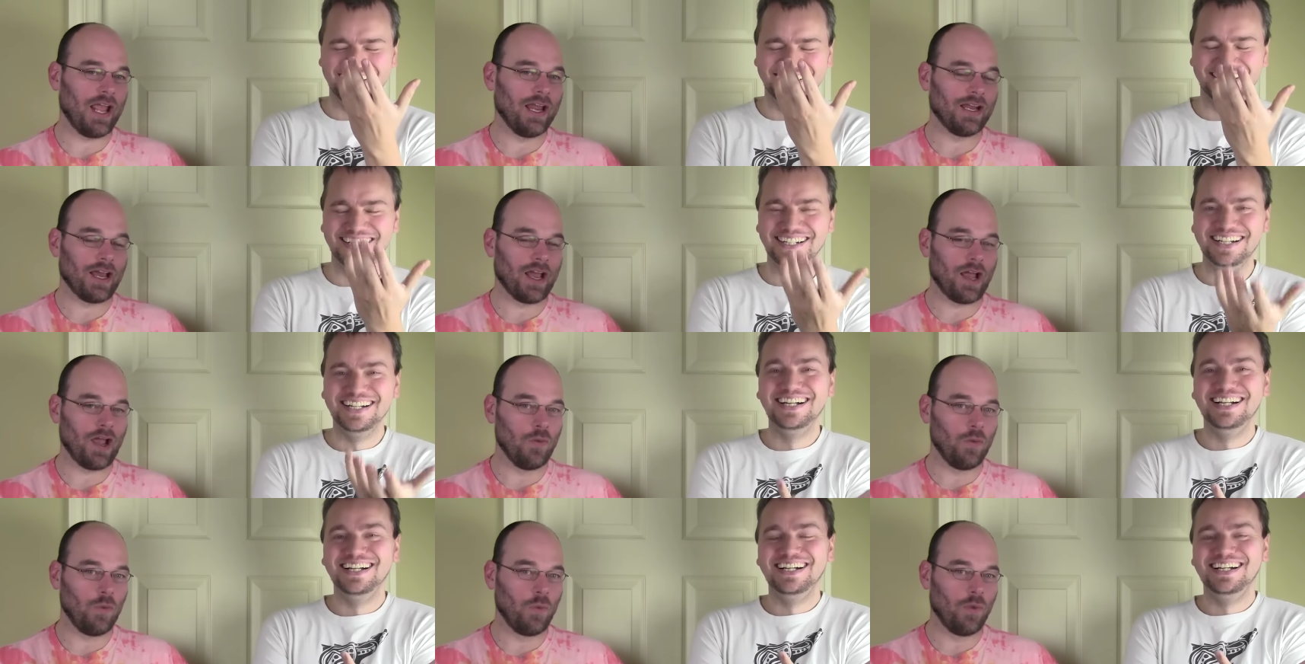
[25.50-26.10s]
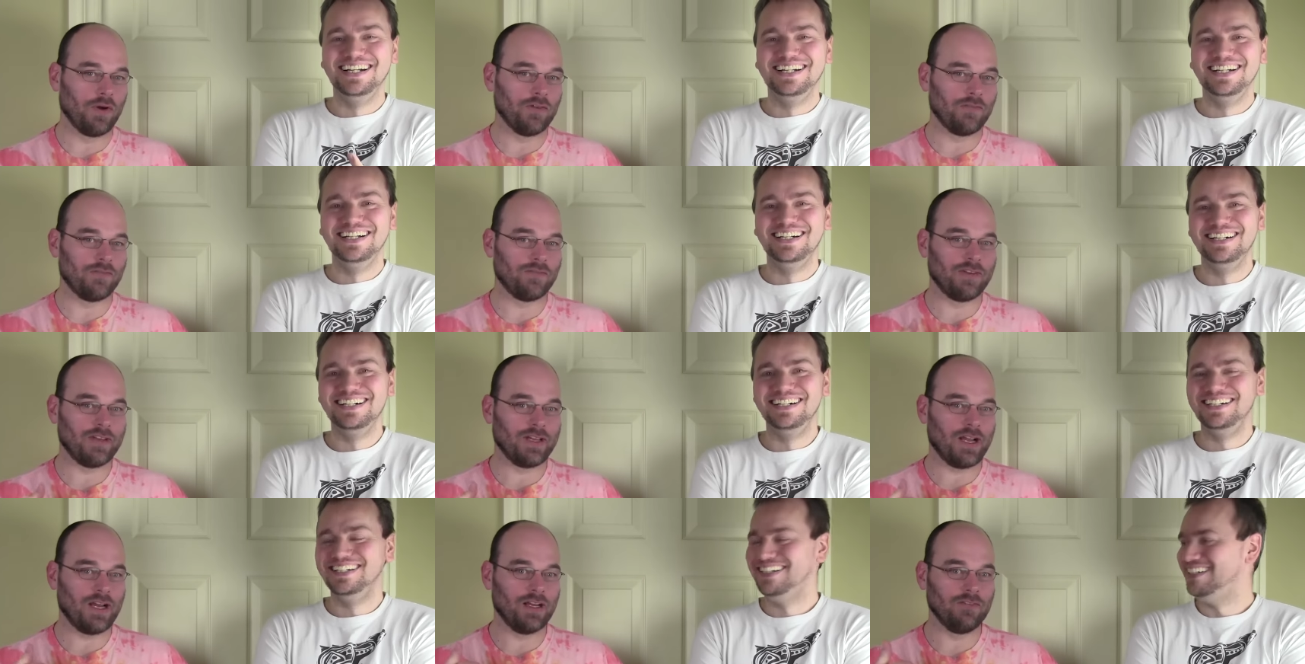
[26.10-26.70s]
Speaker 1: and I would
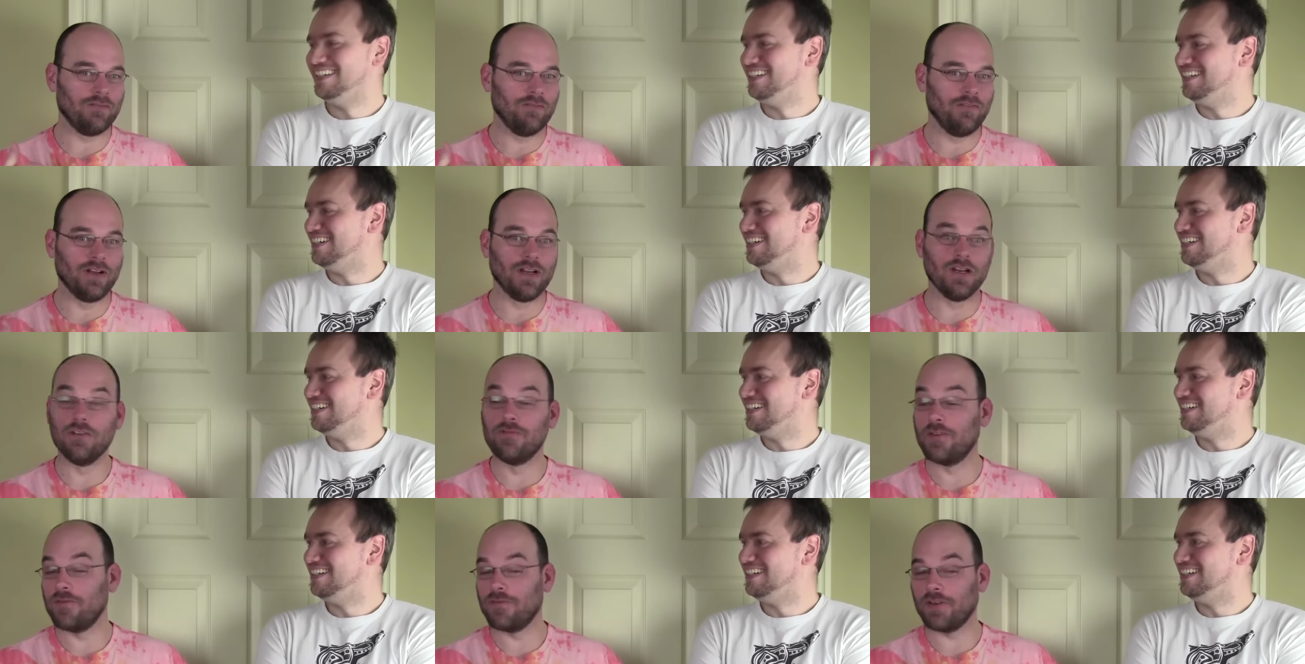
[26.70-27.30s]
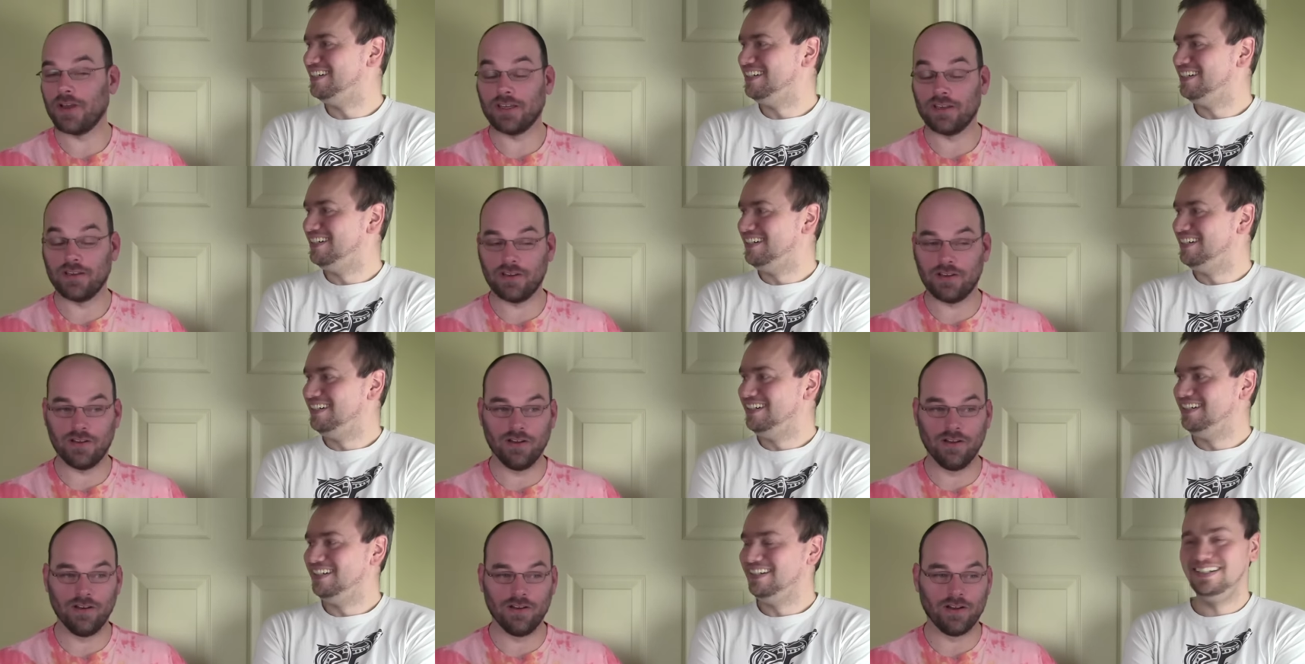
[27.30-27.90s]
have gotten rid of if I
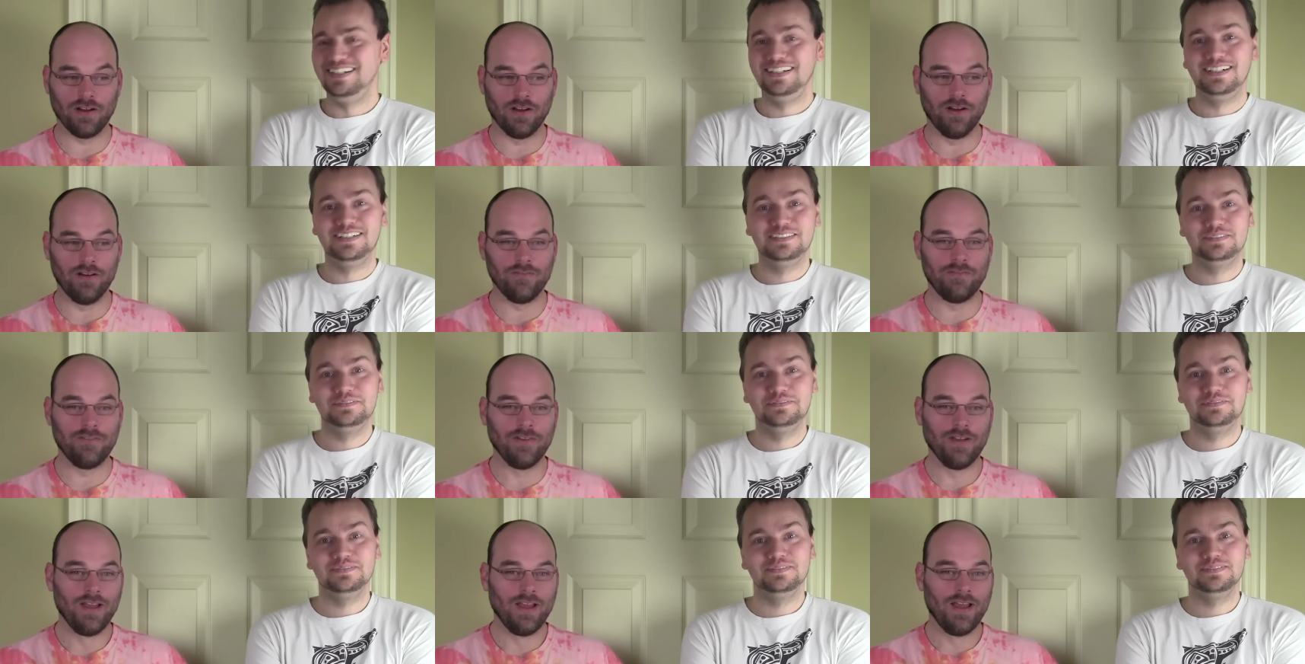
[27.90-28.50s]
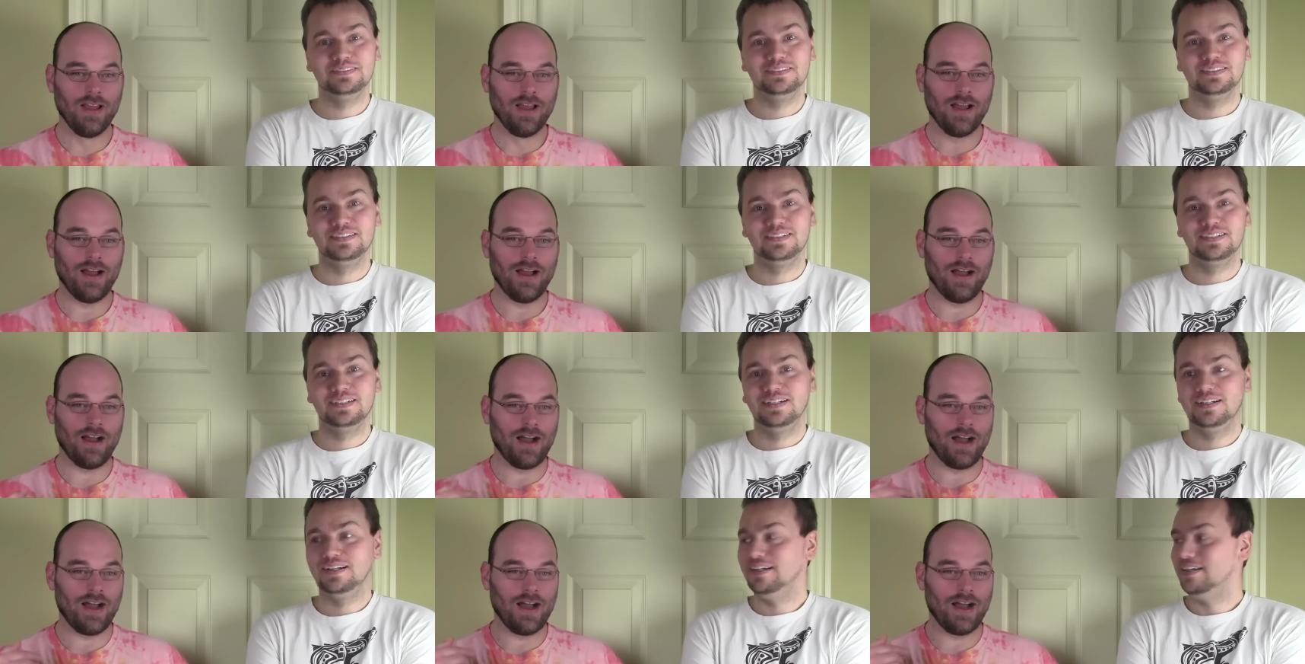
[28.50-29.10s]
could have
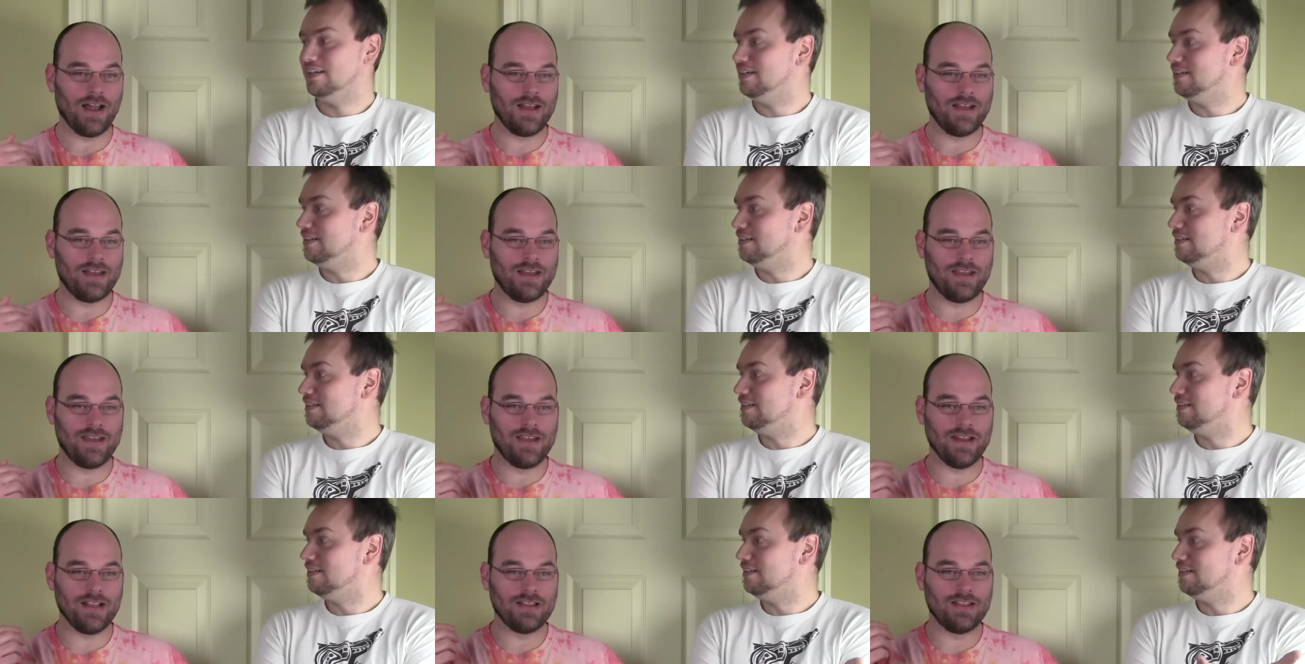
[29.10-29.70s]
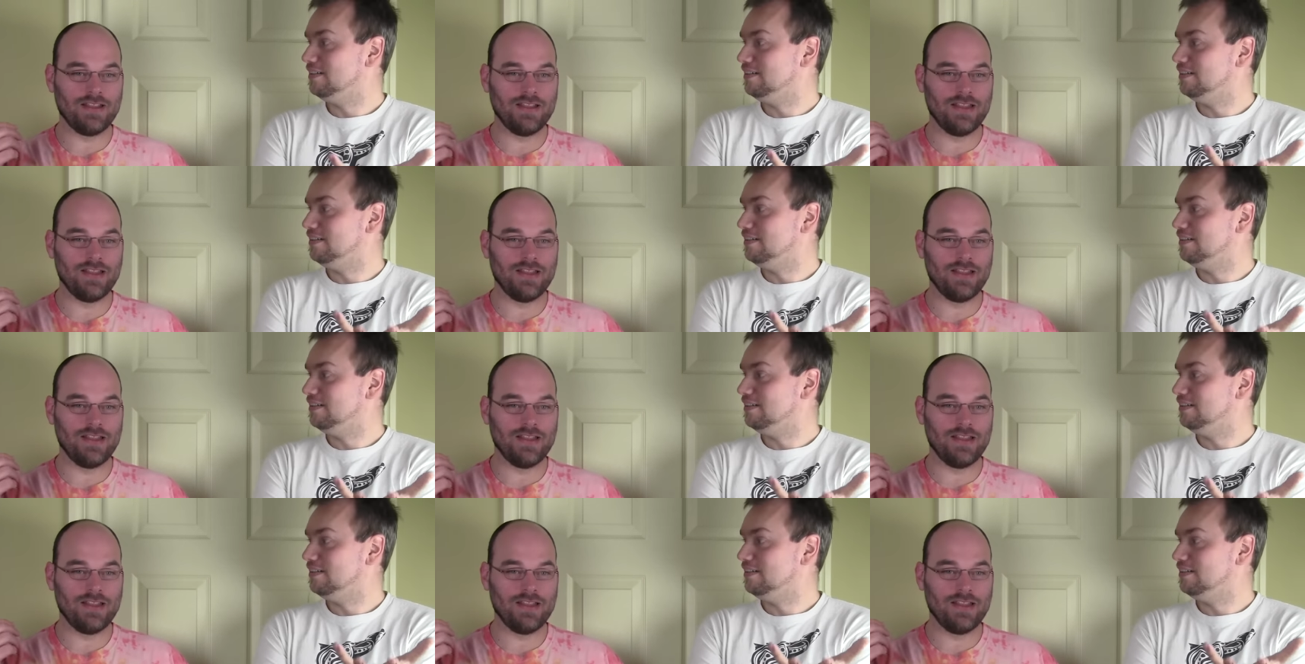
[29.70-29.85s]
uh, did